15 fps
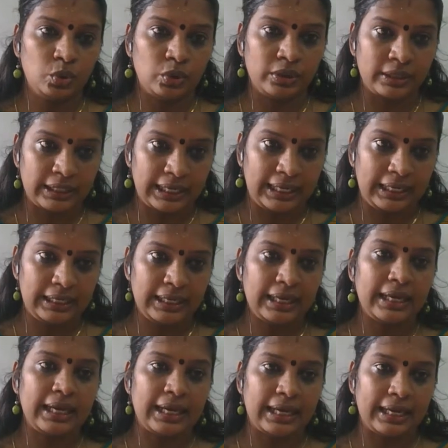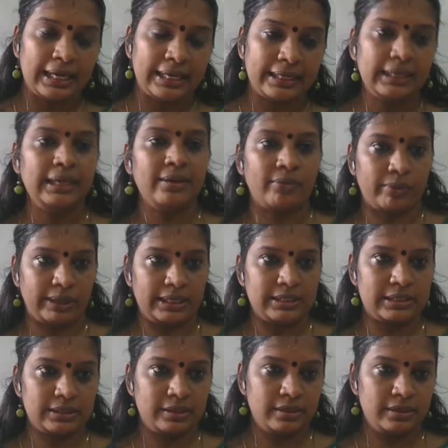read and write.